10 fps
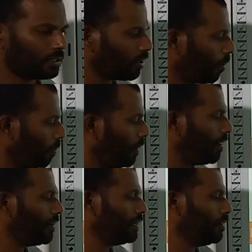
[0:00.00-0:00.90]
Top
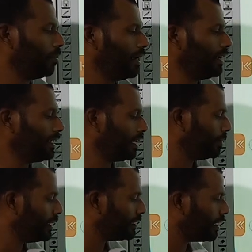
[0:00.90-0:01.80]
level domain, that
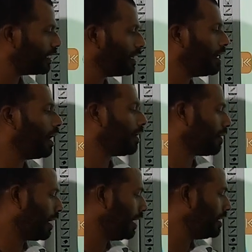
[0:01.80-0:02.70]
means the
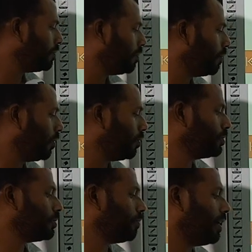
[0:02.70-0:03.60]

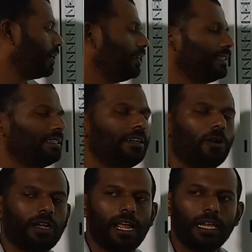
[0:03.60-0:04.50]
rightmost one is the
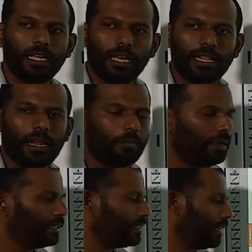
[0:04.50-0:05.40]
.lk, that
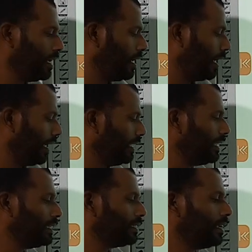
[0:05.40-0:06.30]
means it
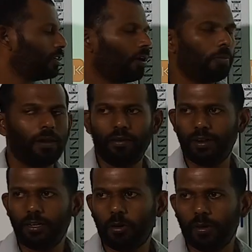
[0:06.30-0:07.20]
is the top
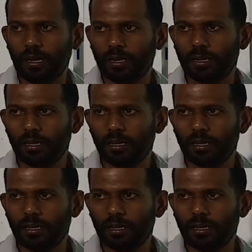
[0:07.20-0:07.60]
level domain.